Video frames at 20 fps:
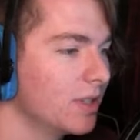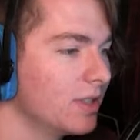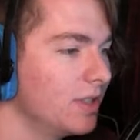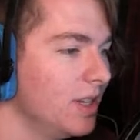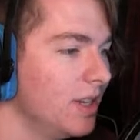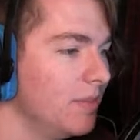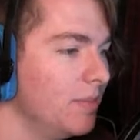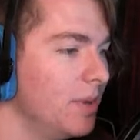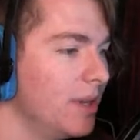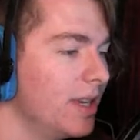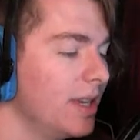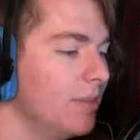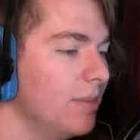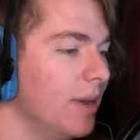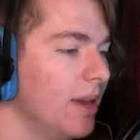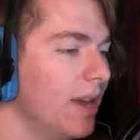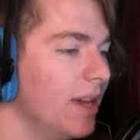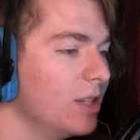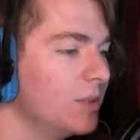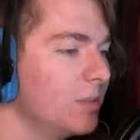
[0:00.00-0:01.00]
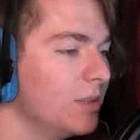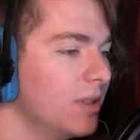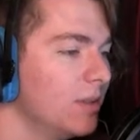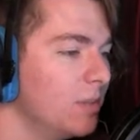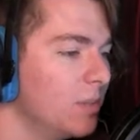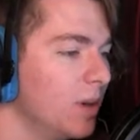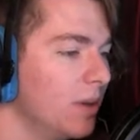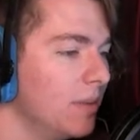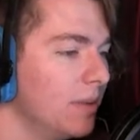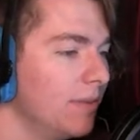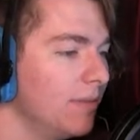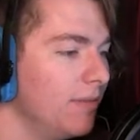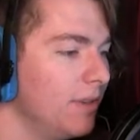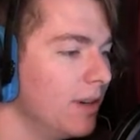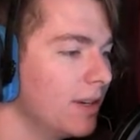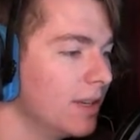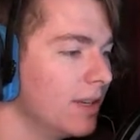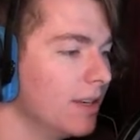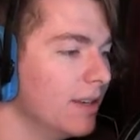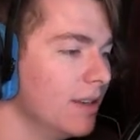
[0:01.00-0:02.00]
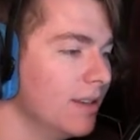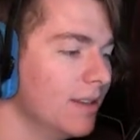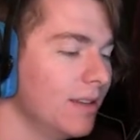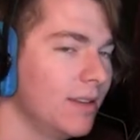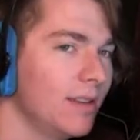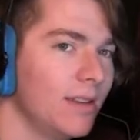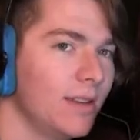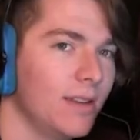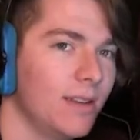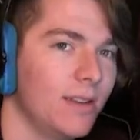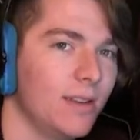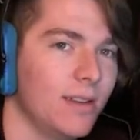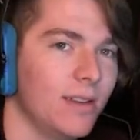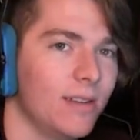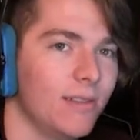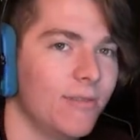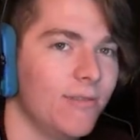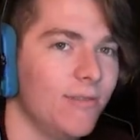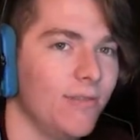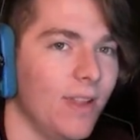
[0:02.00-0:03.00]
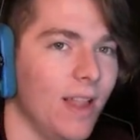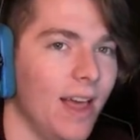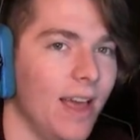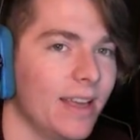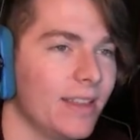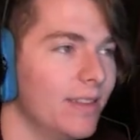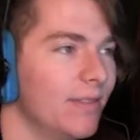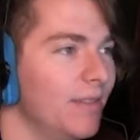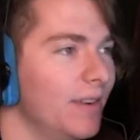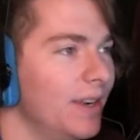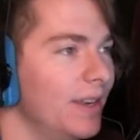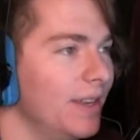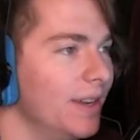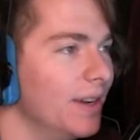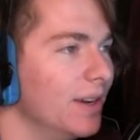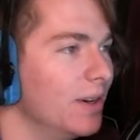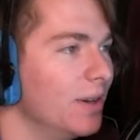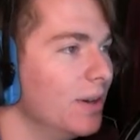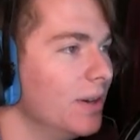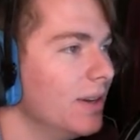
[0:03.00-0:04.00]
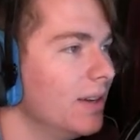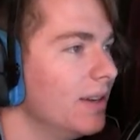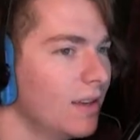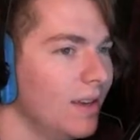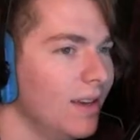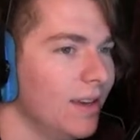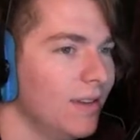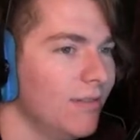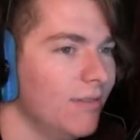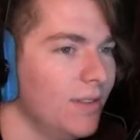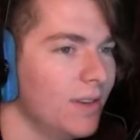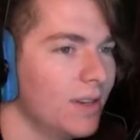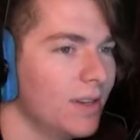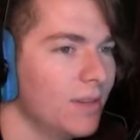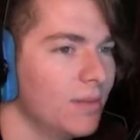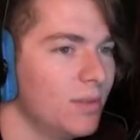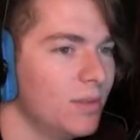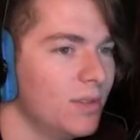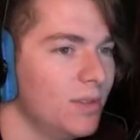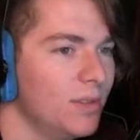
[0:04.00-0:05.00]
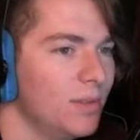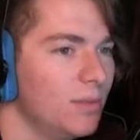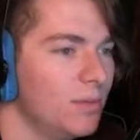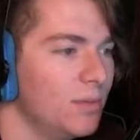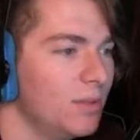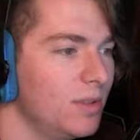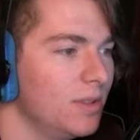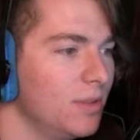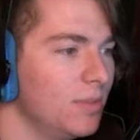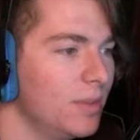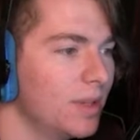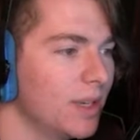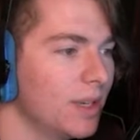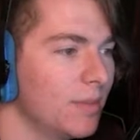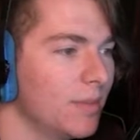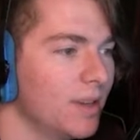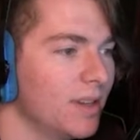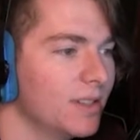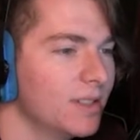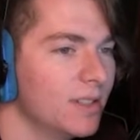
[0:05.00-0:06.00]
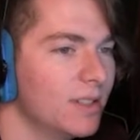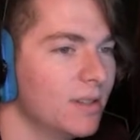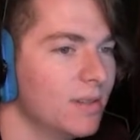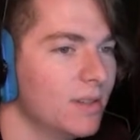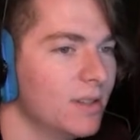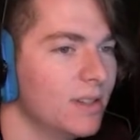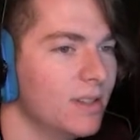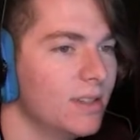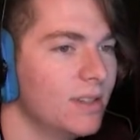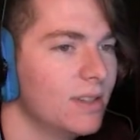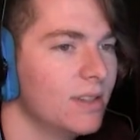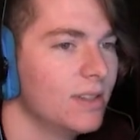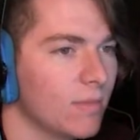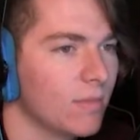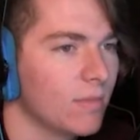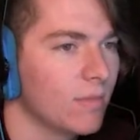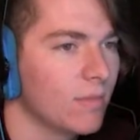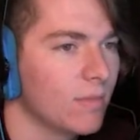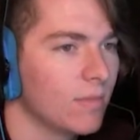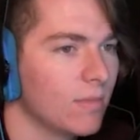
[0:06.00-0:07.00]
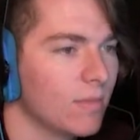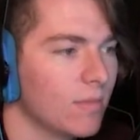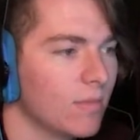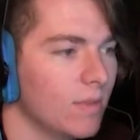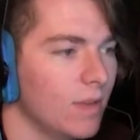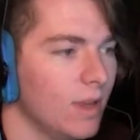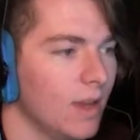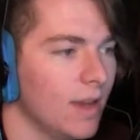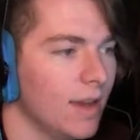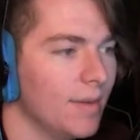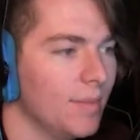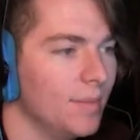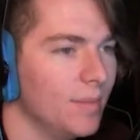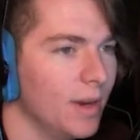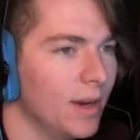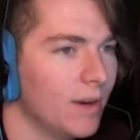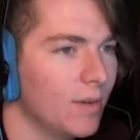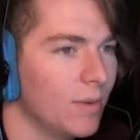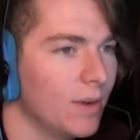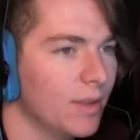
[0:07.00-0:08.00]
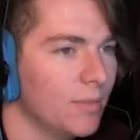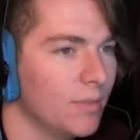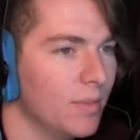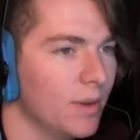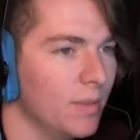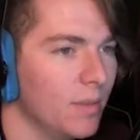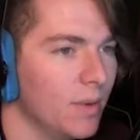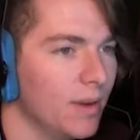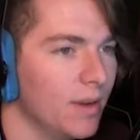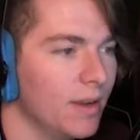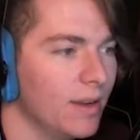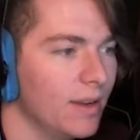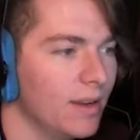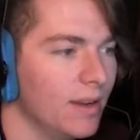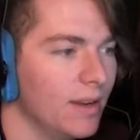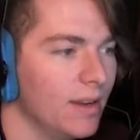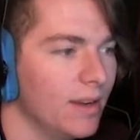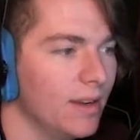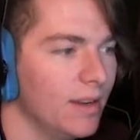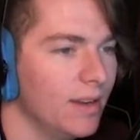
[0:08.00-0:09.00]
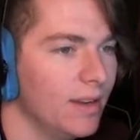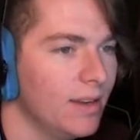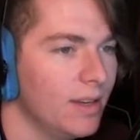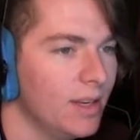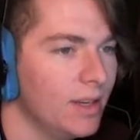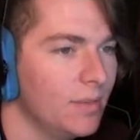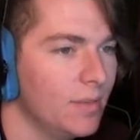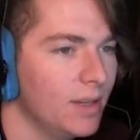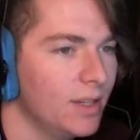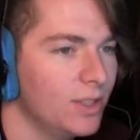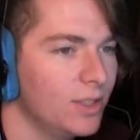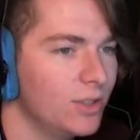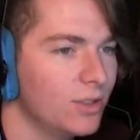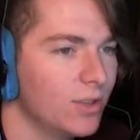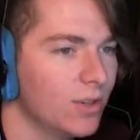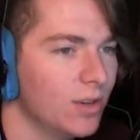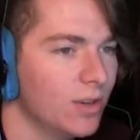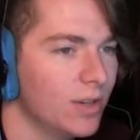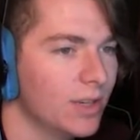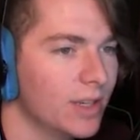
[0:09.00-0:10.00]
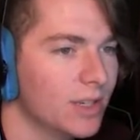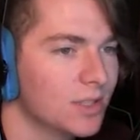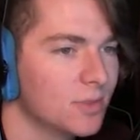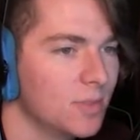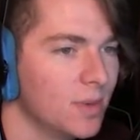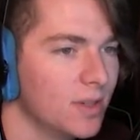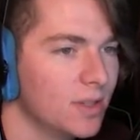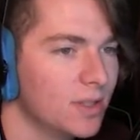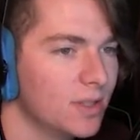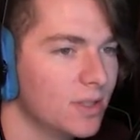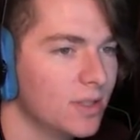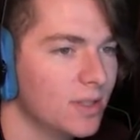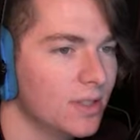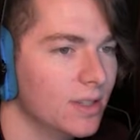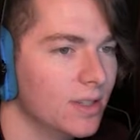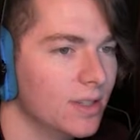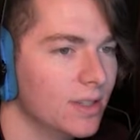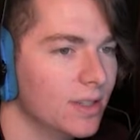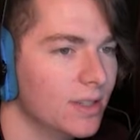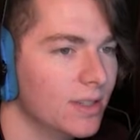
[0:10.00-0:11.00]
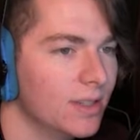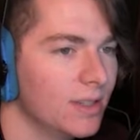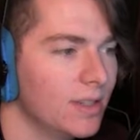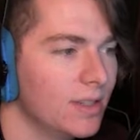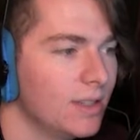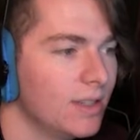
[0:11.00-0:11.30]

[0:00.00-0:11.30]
gonna say Mickey Mouse, but they'll probably fucking flag the video. Yeah, fuck it, we'll do we'll do Mickey Mouse anyway. Yeah, bear with me, my uh my drawing, especially on